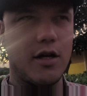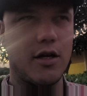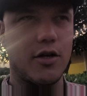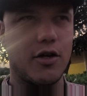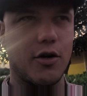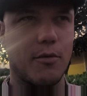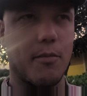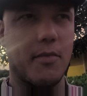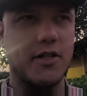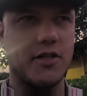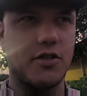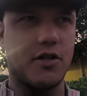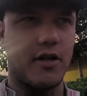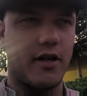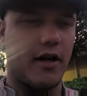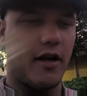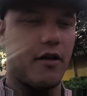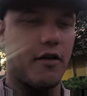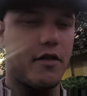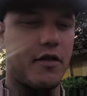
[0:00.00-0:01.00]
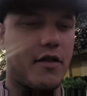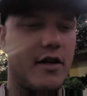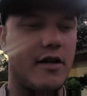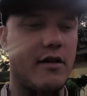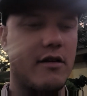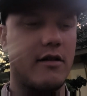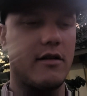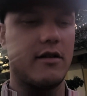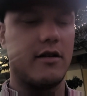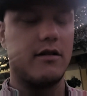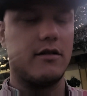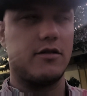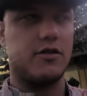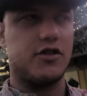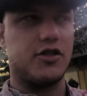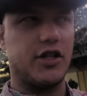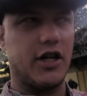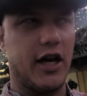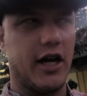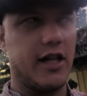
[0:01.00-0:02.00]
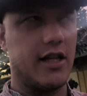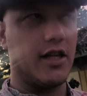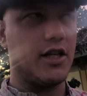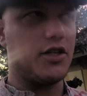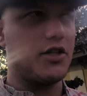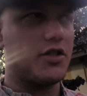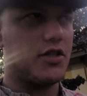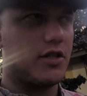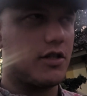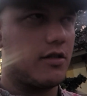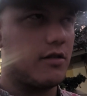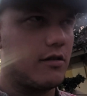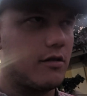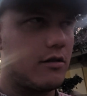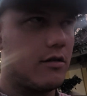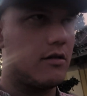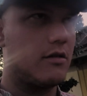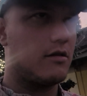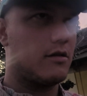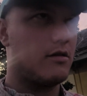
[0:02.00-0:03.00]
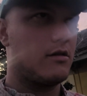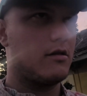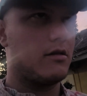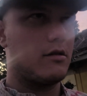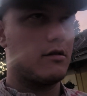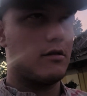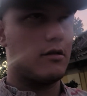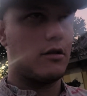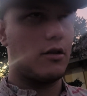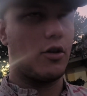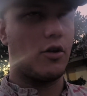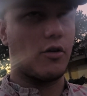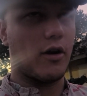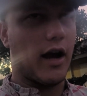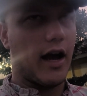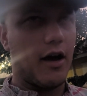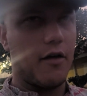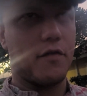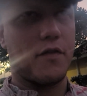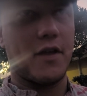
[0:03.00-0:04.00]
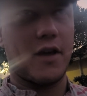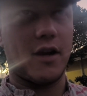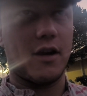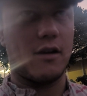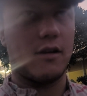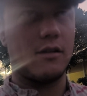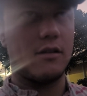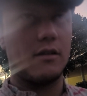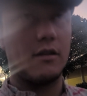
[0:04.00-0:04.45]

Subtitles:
Your mental health is challenged. You're out there